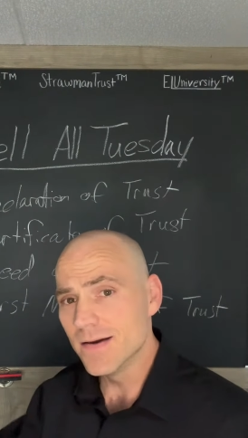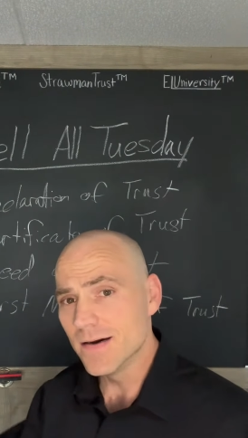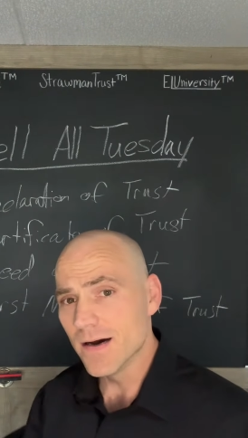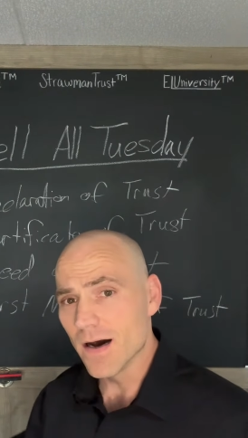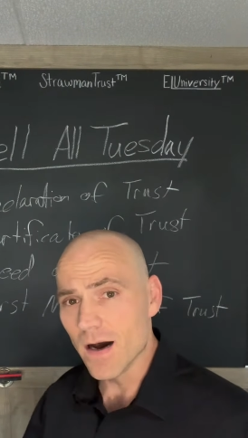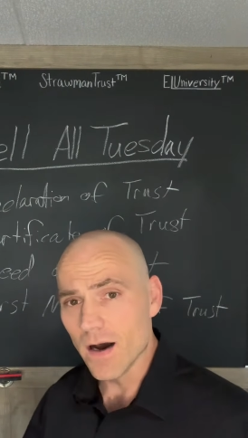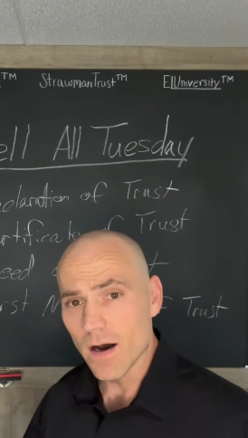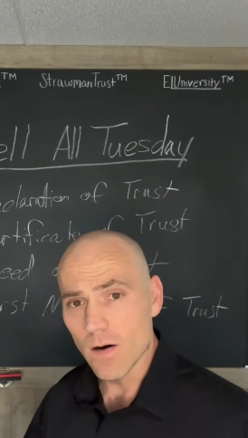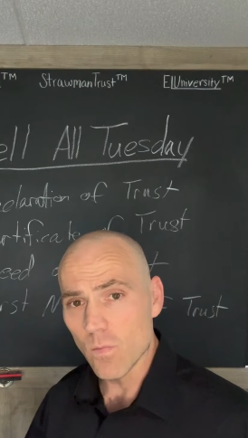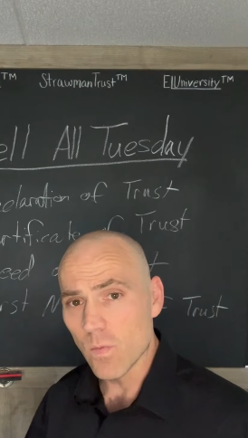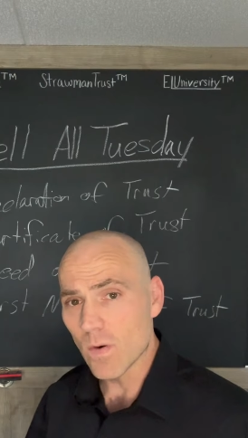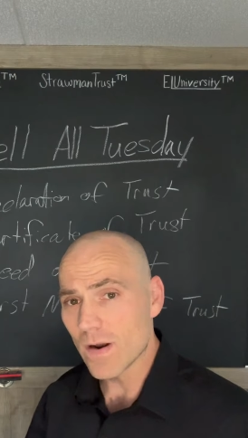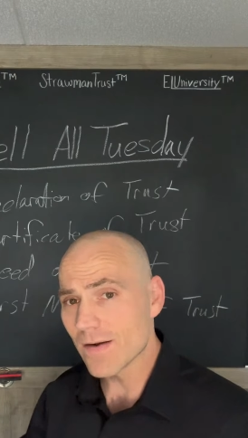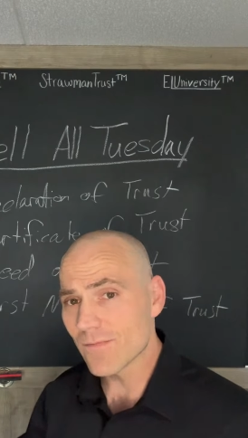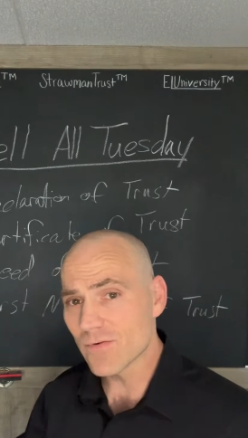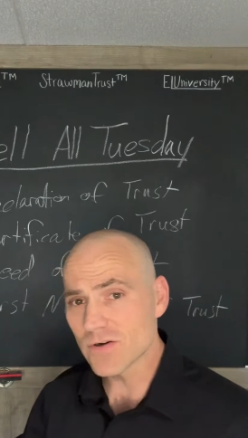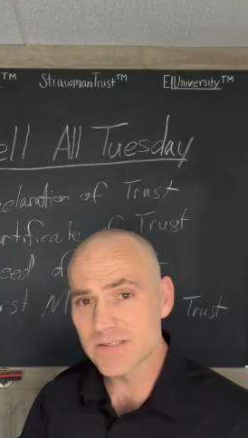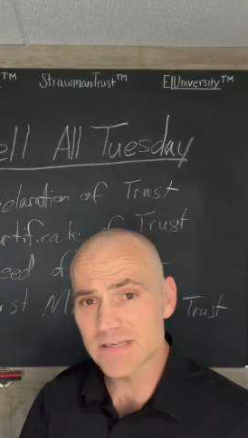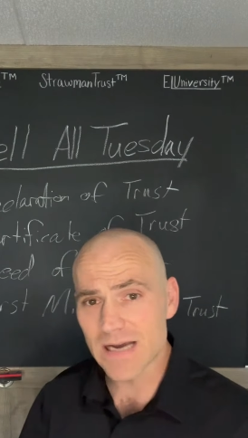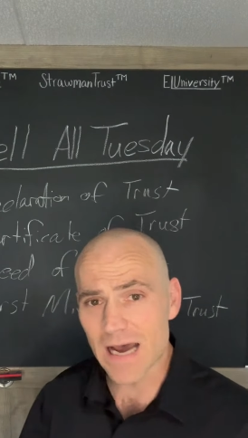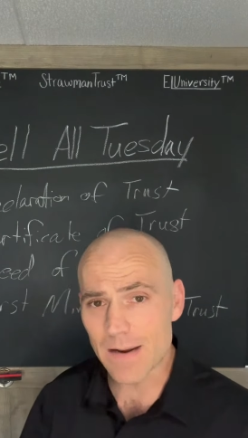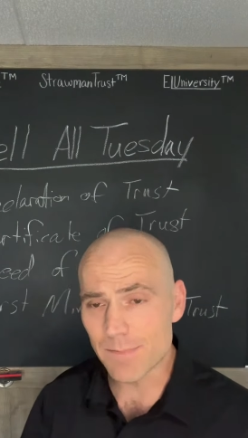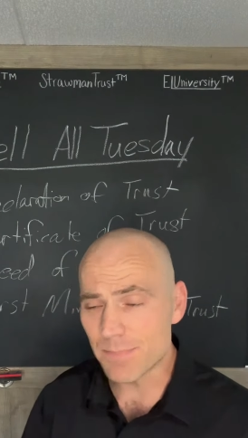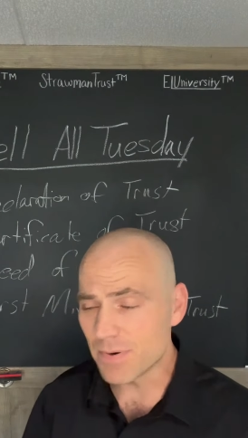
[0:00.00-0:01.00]
uh, whatever
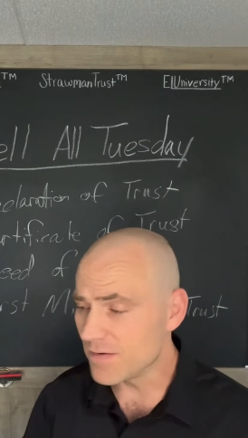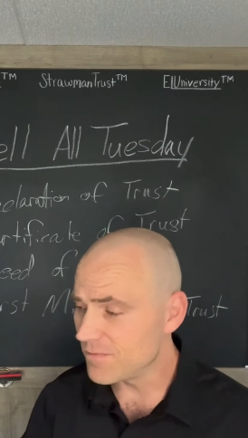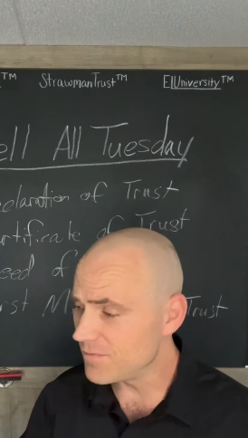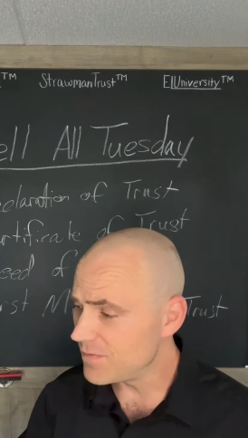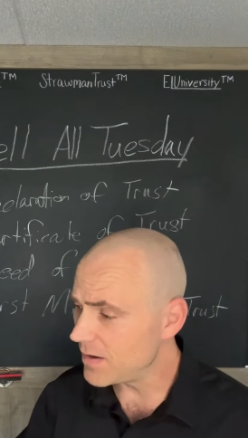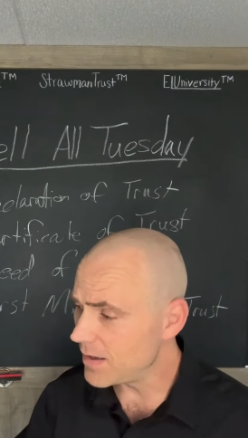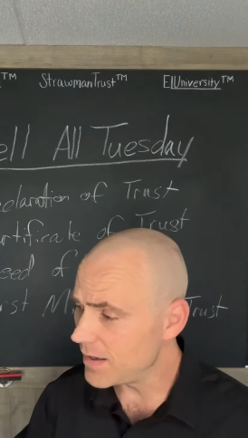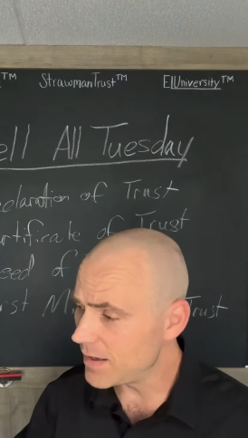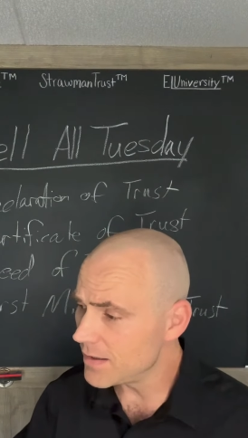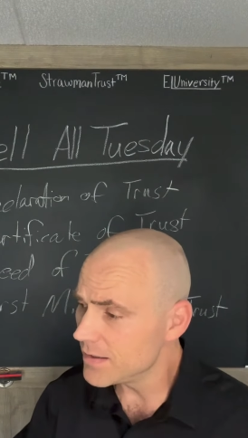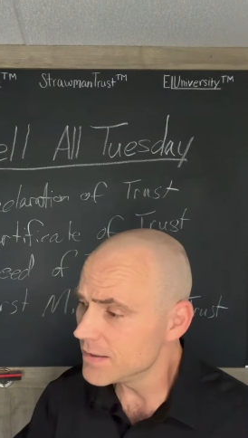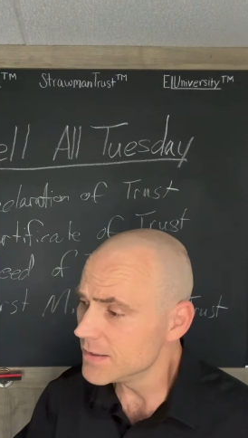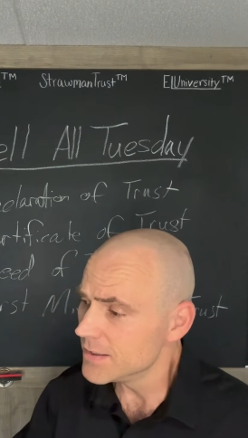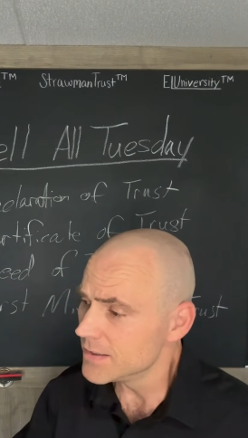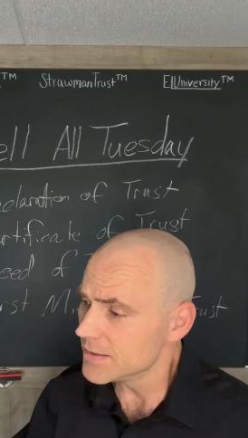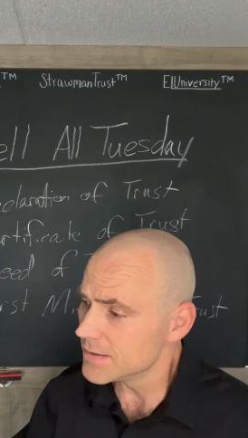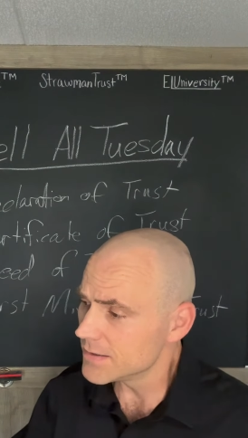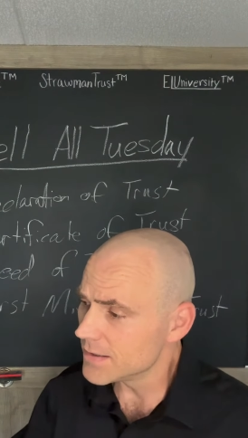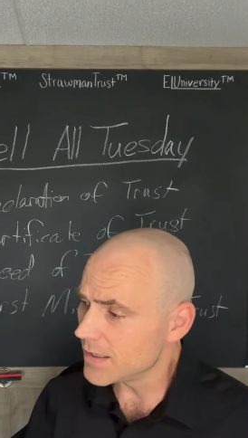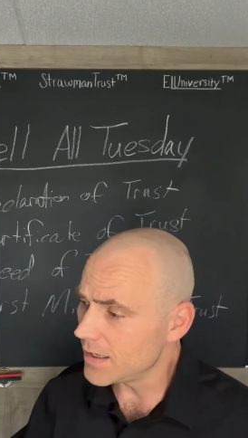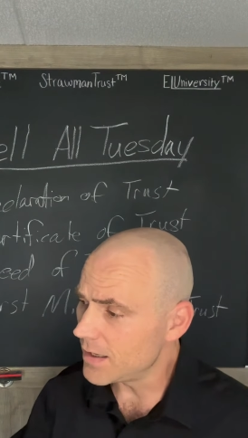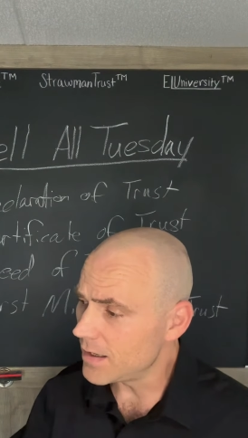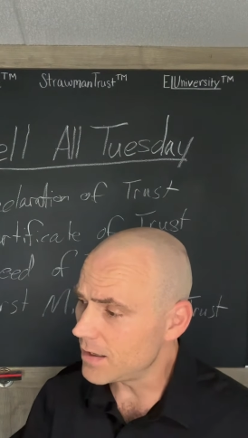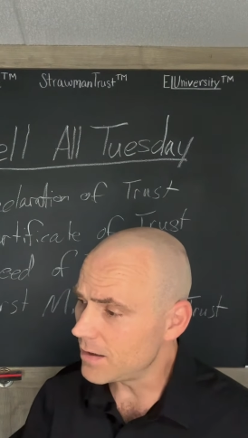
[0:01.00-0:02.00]
type of uh,
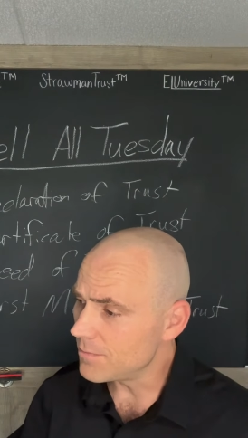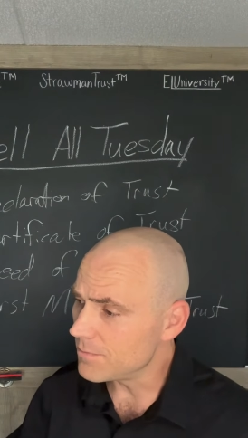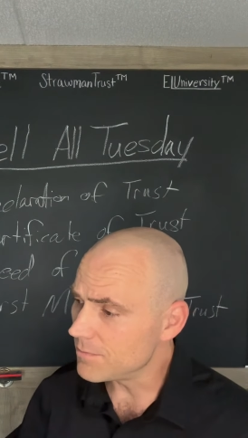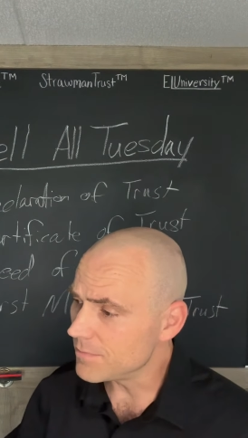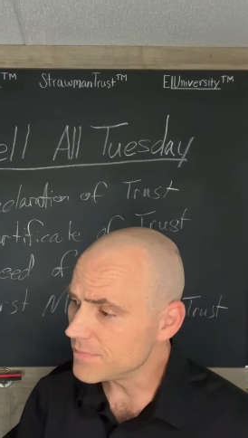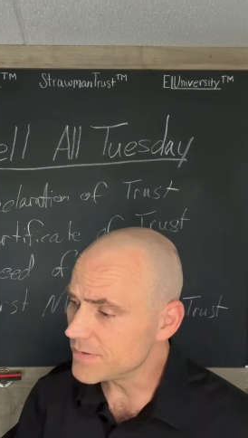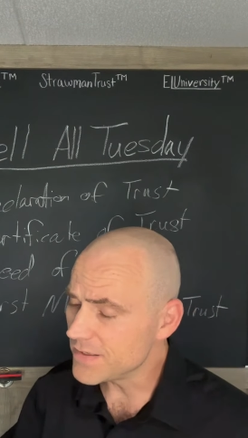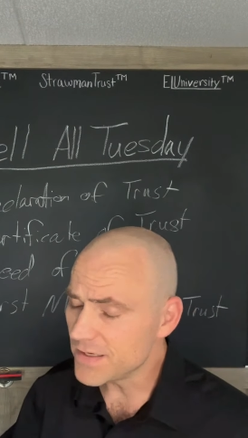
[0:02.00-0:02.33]
um,